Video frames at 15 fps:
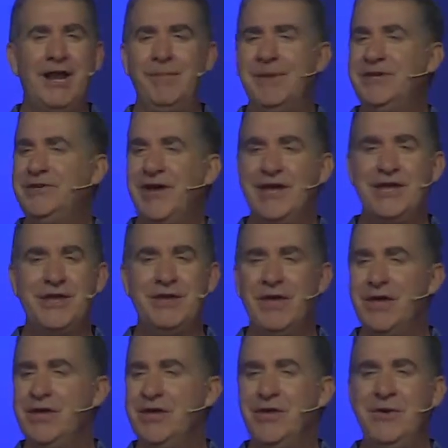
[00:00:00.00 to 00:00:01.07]
Let me tell you,
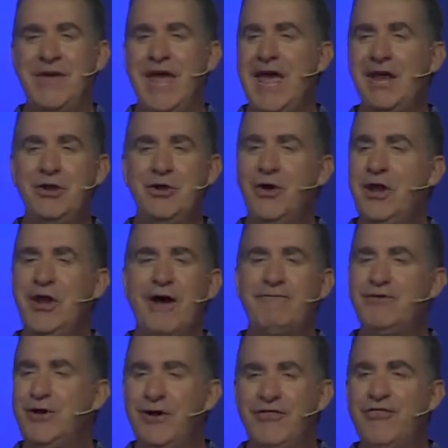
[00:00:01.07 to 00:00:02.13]
you can't do enough
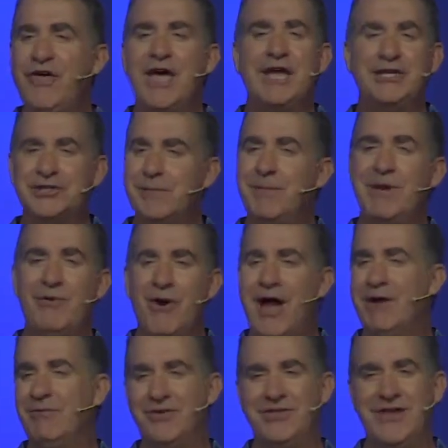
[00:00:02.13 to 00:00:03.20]
good things to be
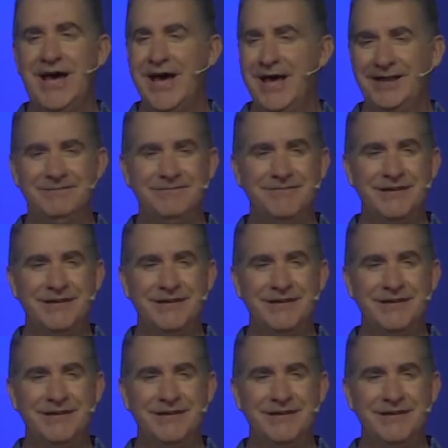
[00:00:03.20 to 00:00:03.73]
right with God.